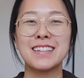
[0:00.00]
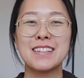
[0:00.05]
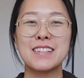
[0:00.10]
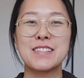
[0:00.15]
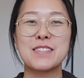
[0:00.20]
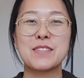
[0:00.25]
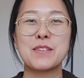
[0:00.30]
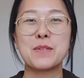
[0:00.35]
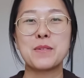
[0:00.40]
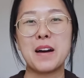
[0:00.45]

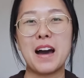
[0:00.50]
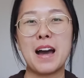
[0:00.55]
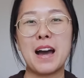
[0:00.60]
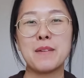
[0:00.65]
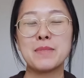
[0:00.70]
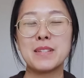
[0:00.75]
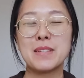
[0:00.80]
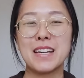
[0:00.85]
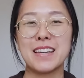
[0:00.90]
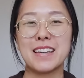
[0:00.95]
So I'm
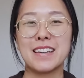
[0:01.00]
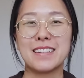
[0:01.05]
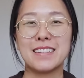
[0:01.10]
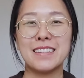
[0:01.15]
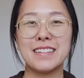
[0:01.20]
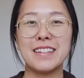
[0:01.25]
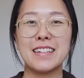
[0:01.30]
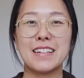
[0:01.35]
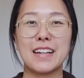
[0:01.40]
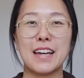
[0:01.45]

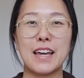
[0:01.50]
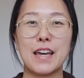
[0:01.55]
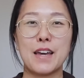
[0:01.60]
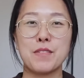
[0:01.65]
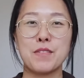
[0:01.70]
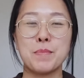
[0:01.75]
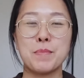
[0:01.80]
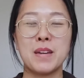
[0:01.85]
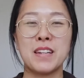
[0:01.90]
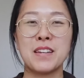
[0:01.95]
Diana and I have a
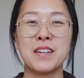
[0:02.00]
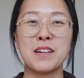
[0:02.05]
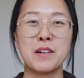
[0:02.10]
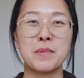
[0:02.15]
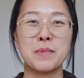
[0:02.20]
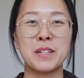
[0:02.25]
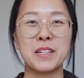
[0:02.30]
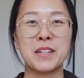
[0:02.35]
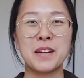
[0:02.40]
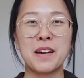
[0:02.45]
mini
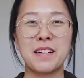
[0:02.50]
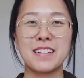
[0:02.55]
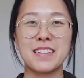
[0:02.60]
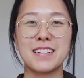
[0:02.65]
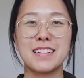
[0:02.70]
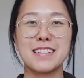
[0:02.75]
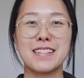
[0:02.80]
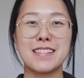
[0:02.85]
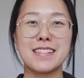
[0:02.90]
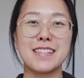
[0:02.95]
urban garden
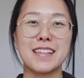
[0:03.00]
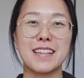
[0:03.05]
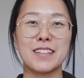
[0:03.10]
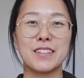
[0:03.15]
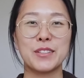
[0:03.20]
in St.